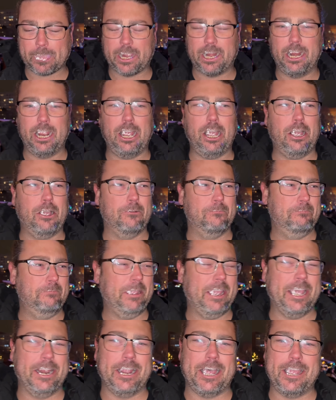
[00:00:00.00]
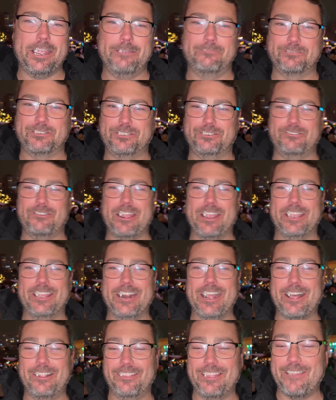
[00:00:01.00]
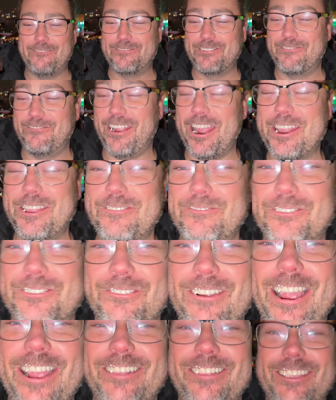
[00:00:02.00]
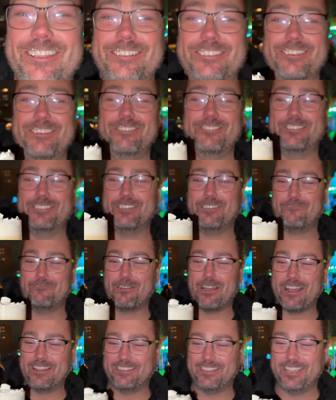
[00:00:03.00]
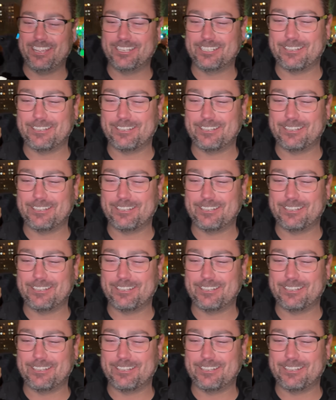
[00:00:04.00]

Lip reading: Oh, man, I am striking out left and right. You tried this and you still bought this?